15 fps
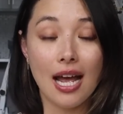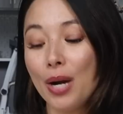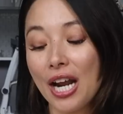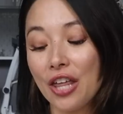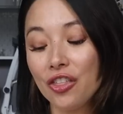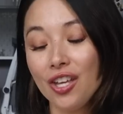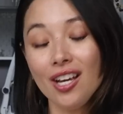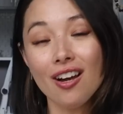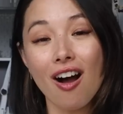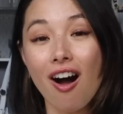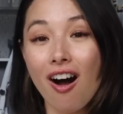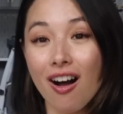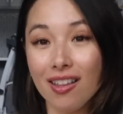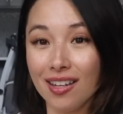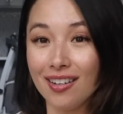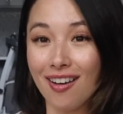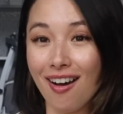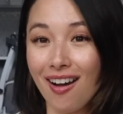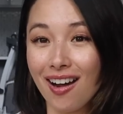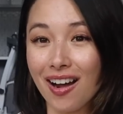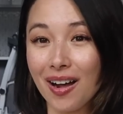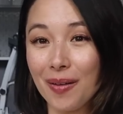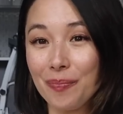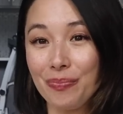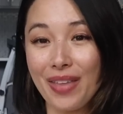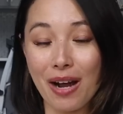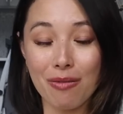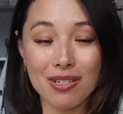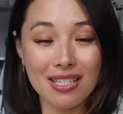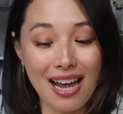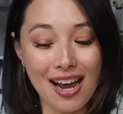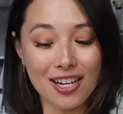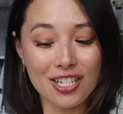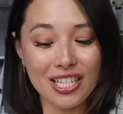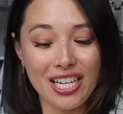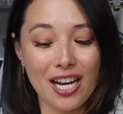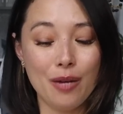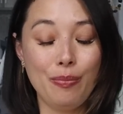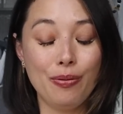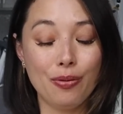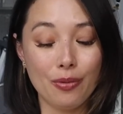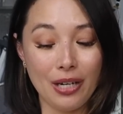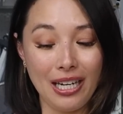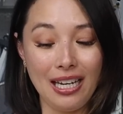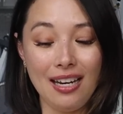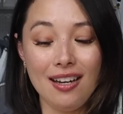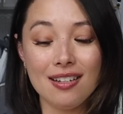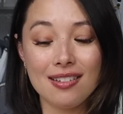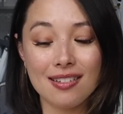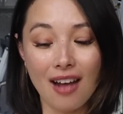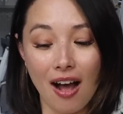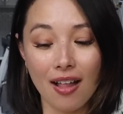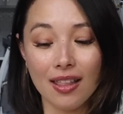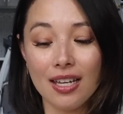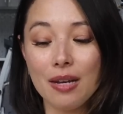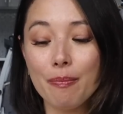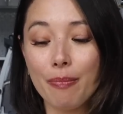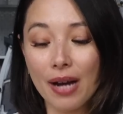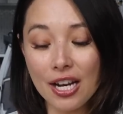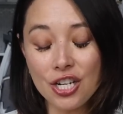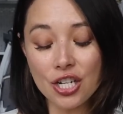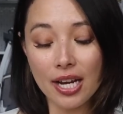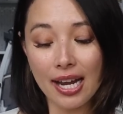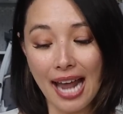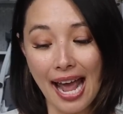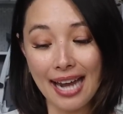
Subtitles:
but I think all in all, that was actually a pretty solid budget.